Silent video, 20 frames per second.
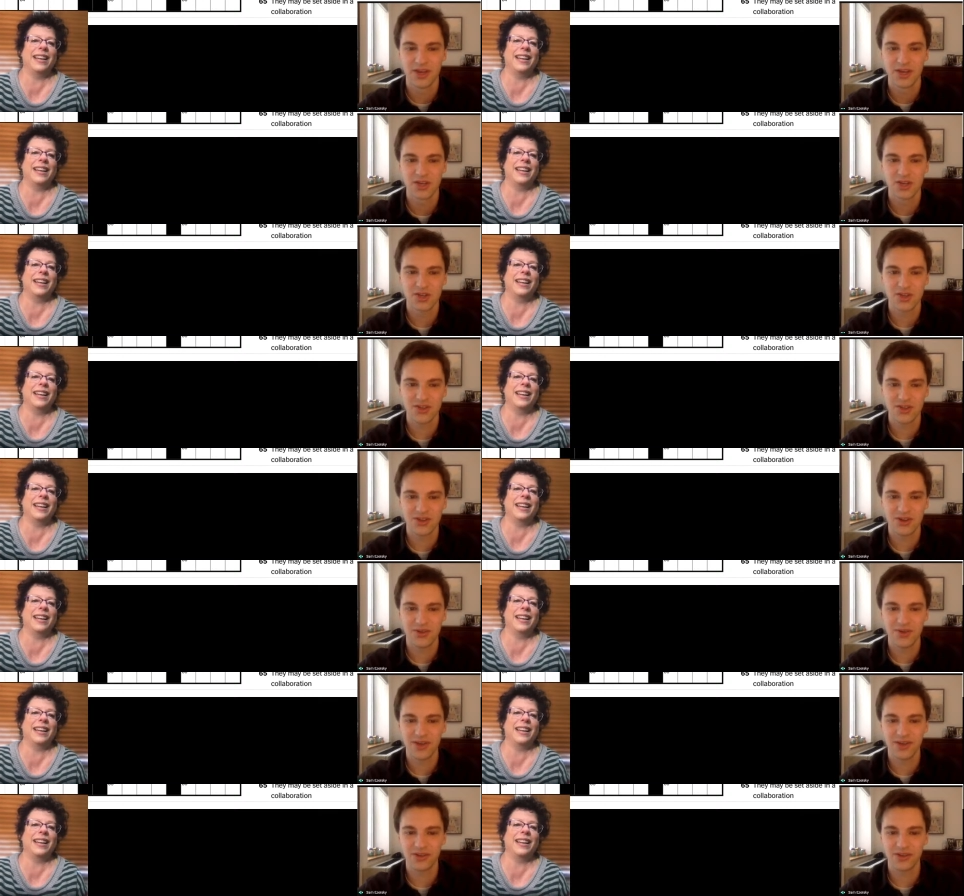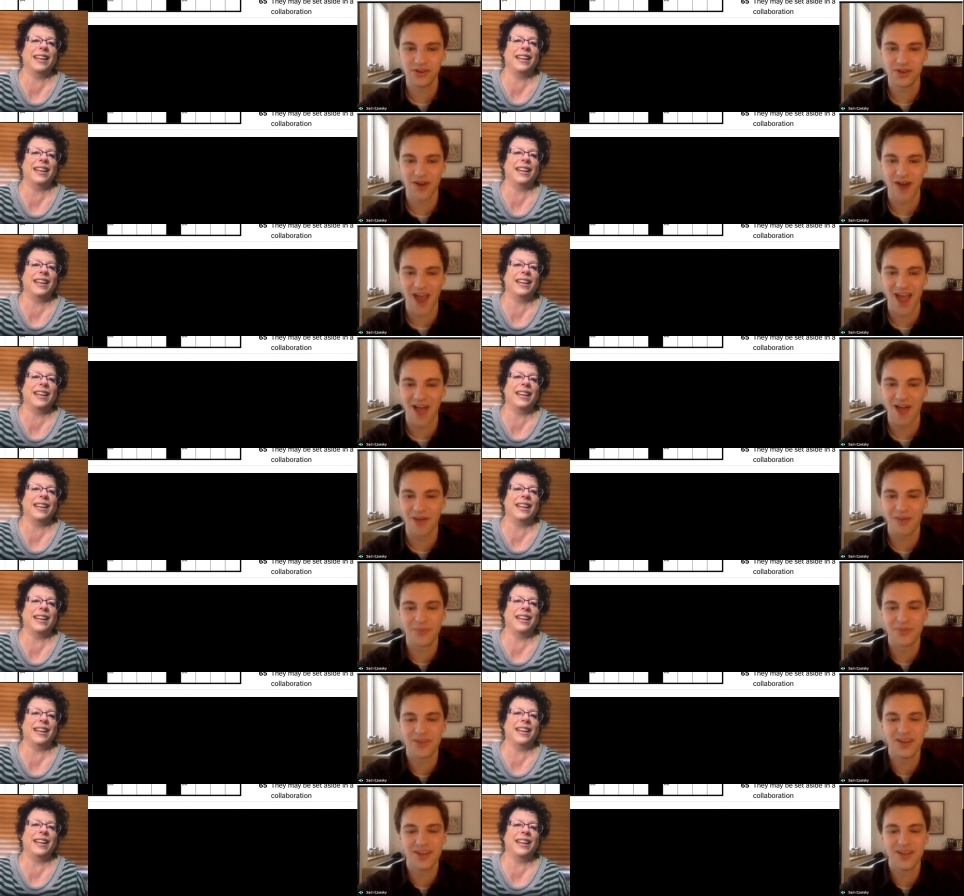Speaker 1: trees in New England are elms.
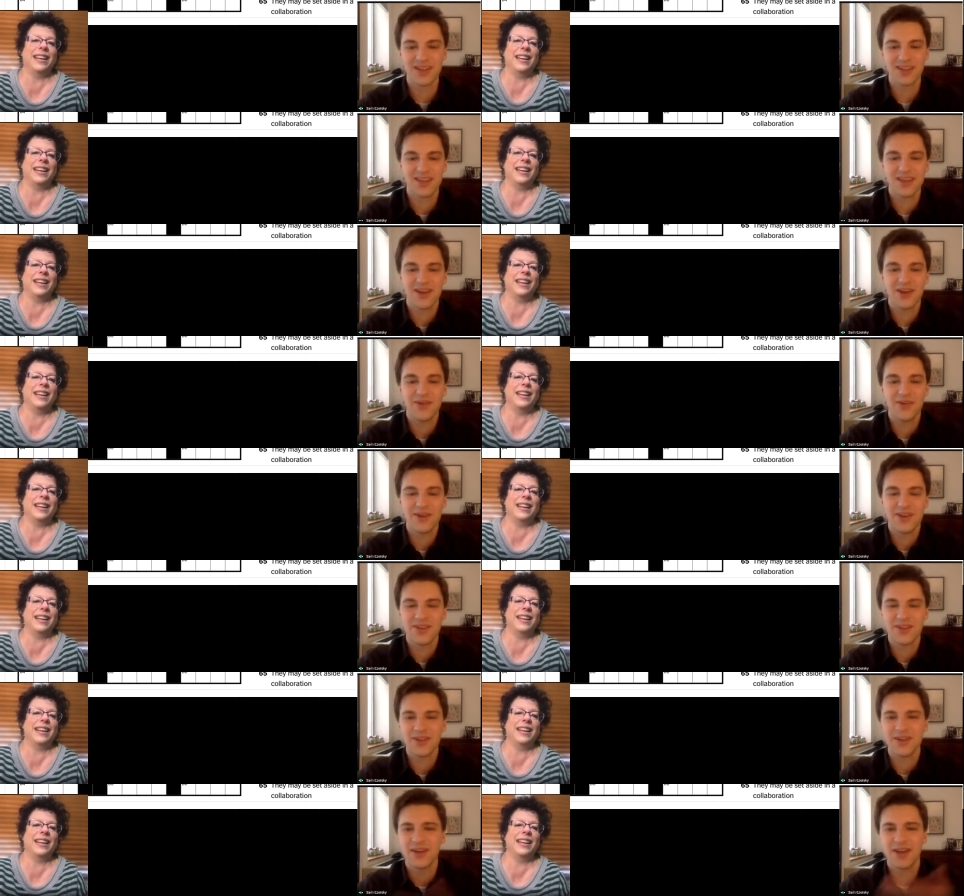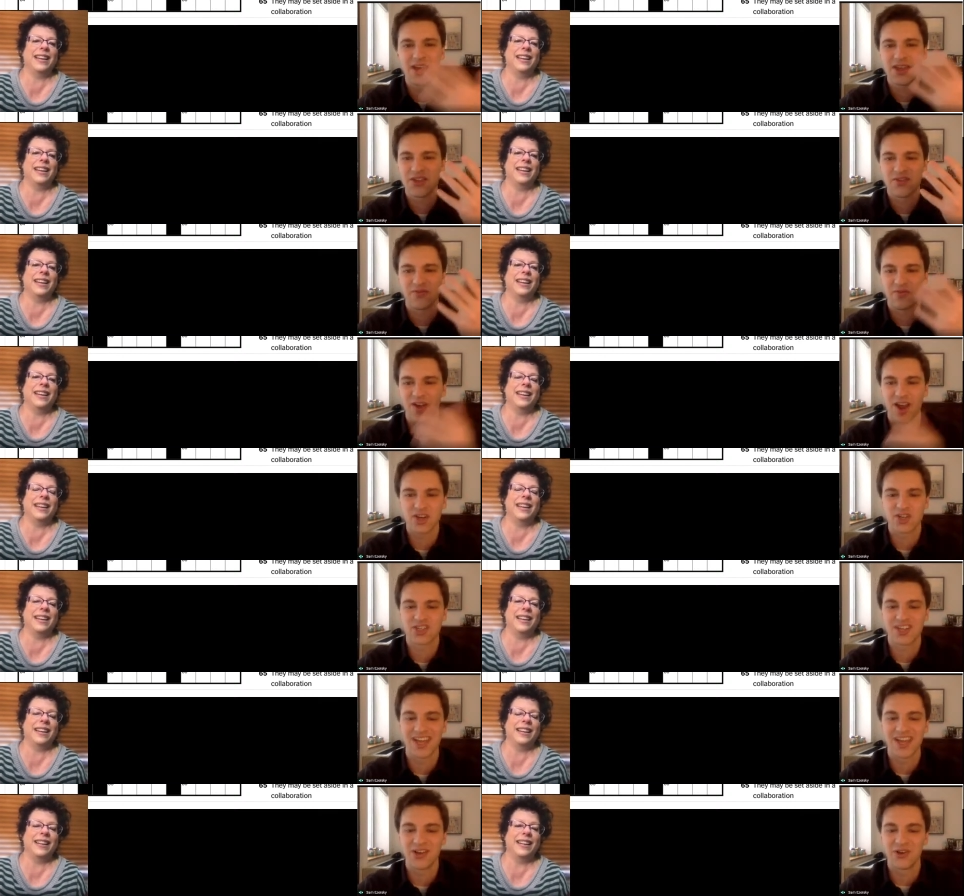And it, you know what? It's a nice fresh
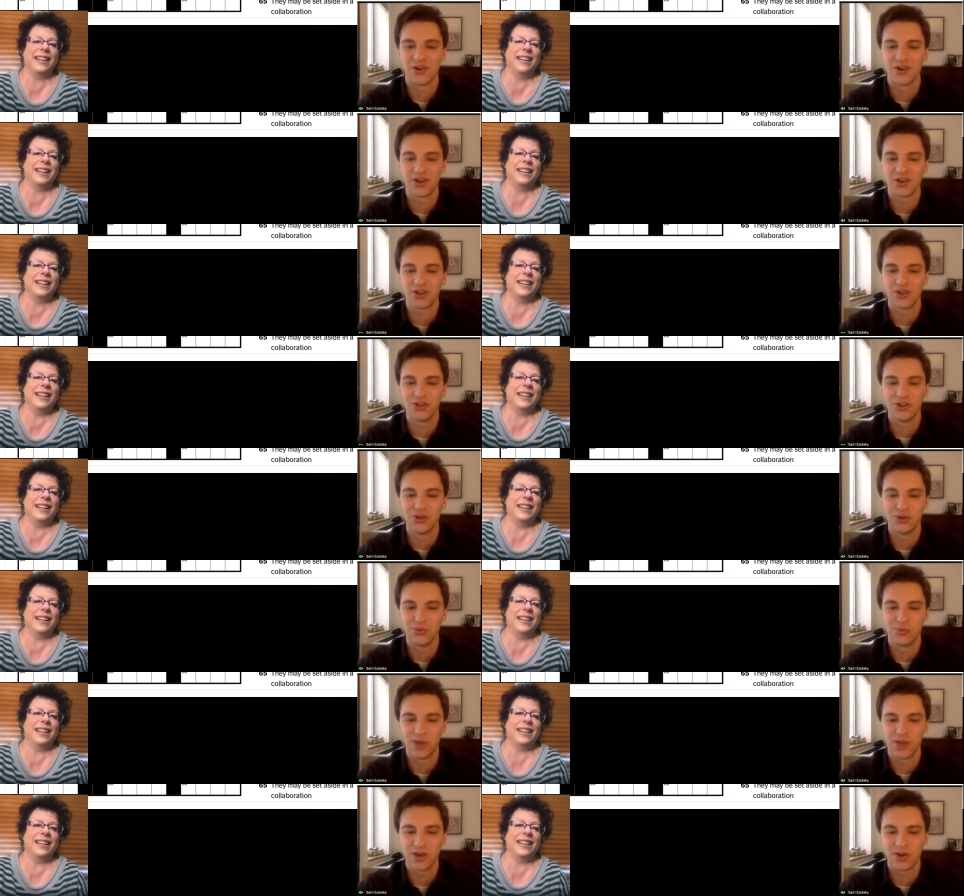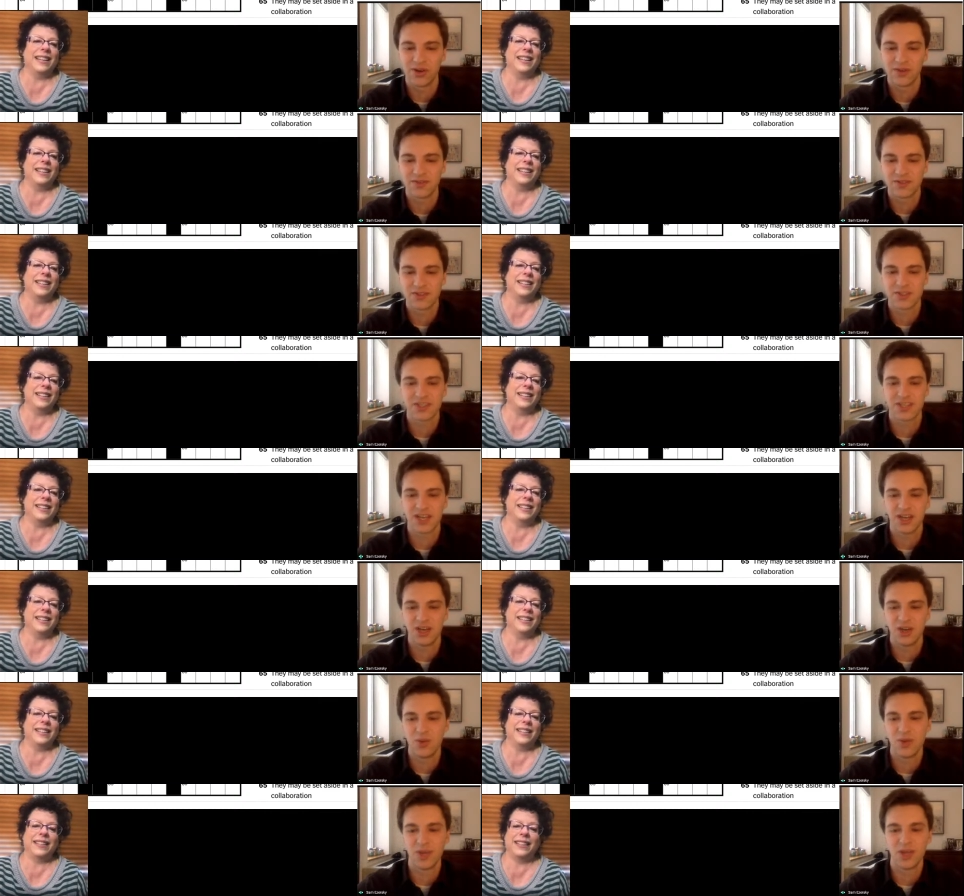take on a clue. We could have just said
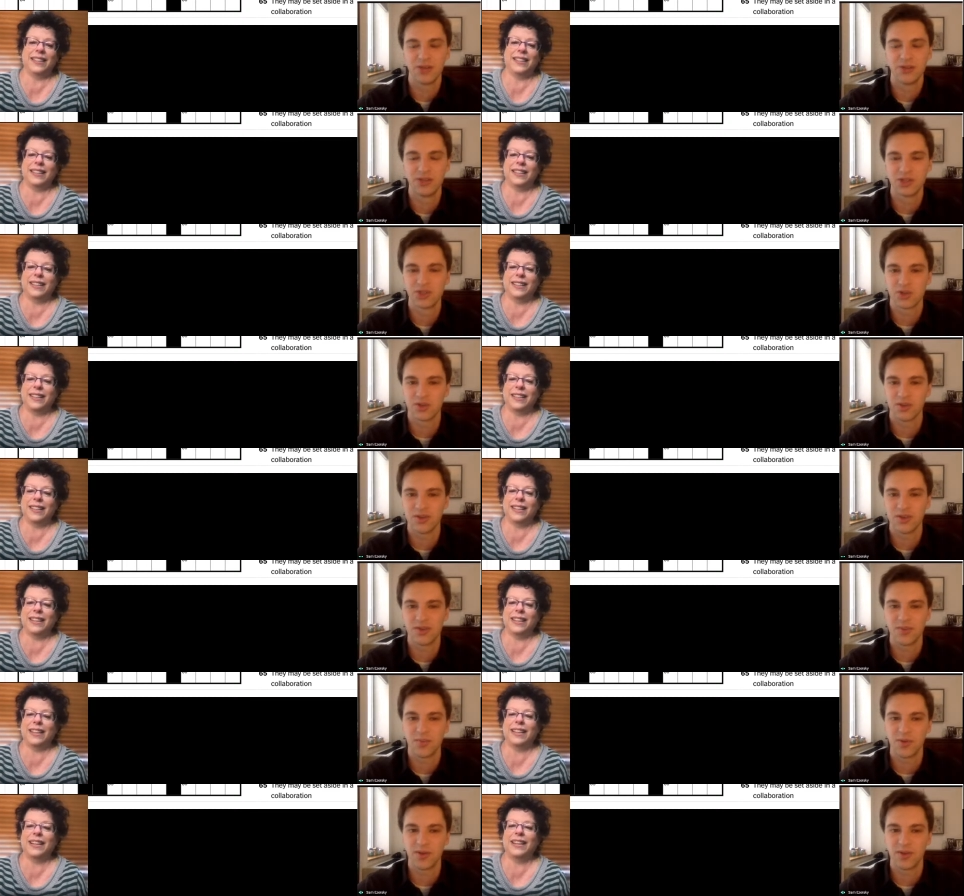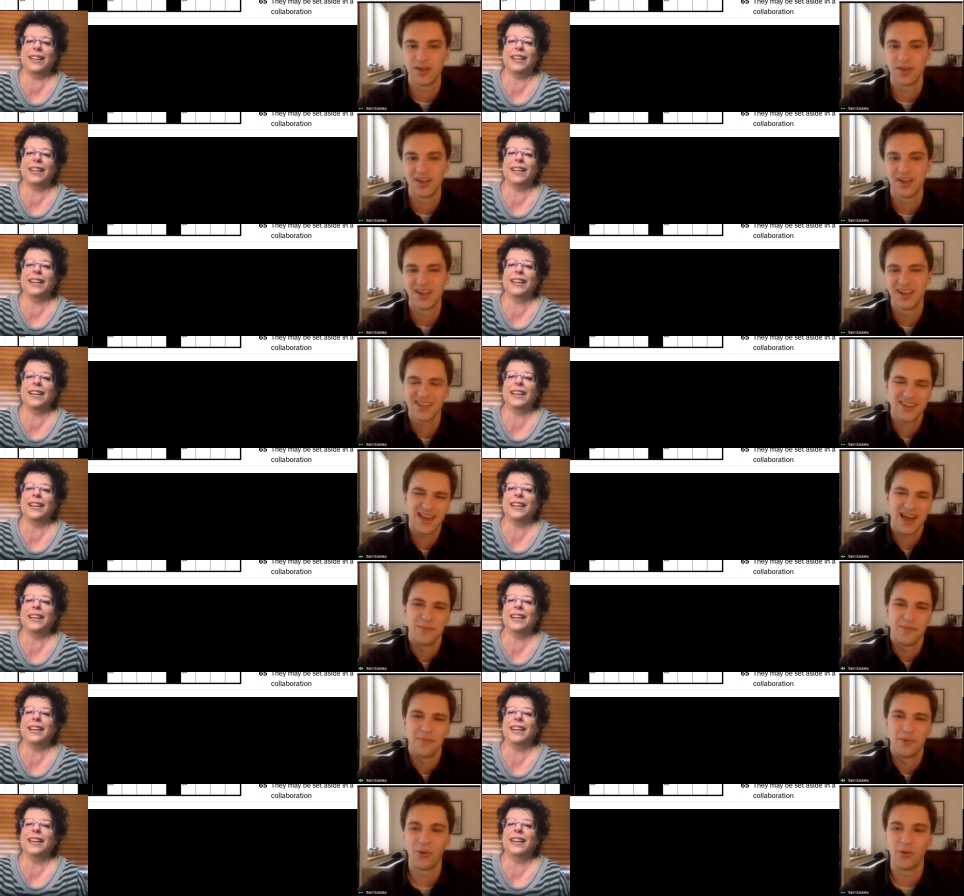New England trees, but it's kind of
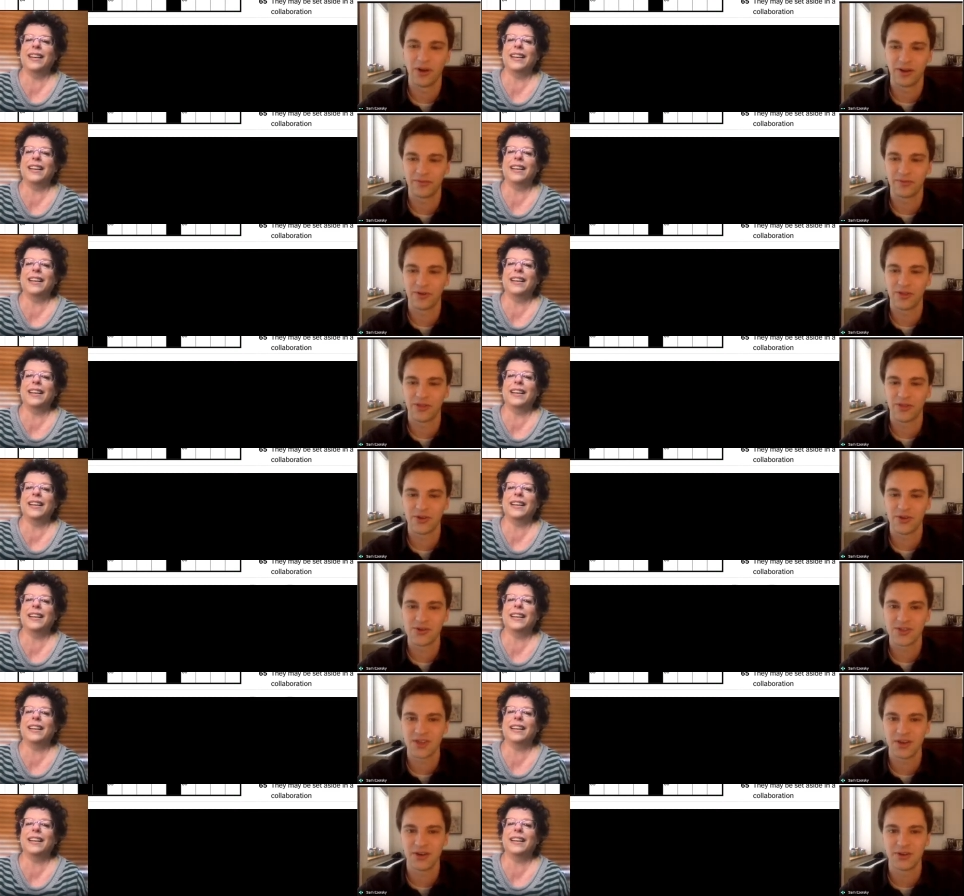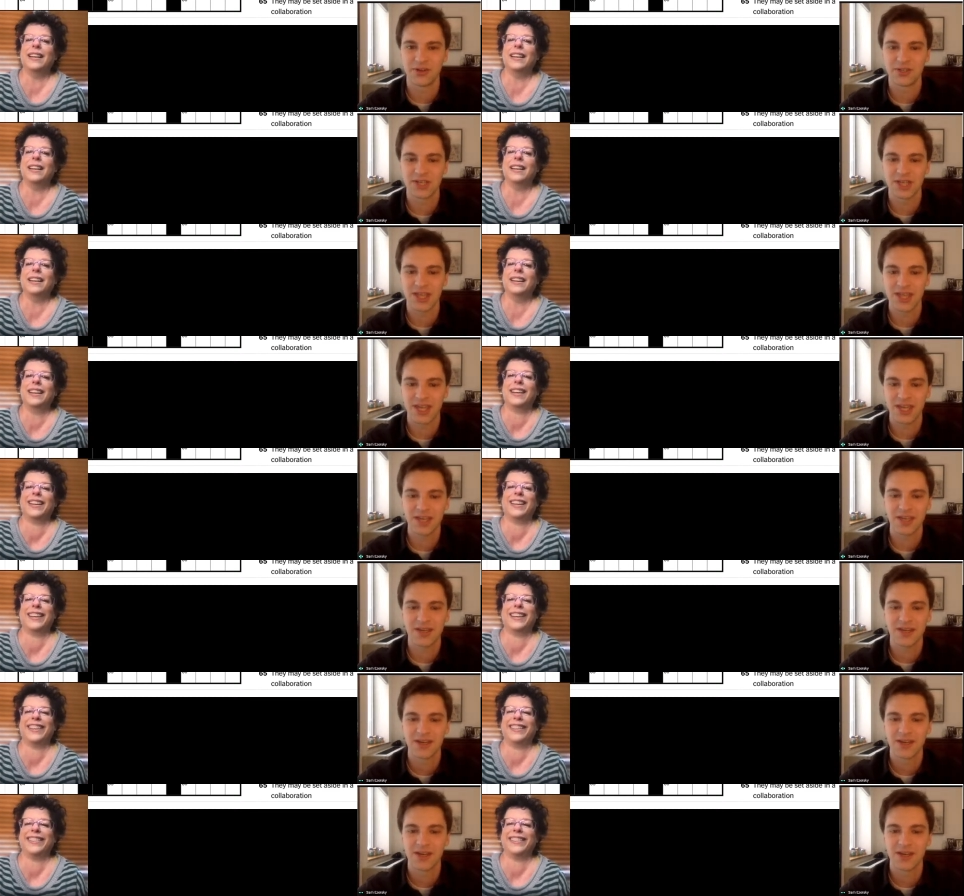boring for a Thursday, don't you think?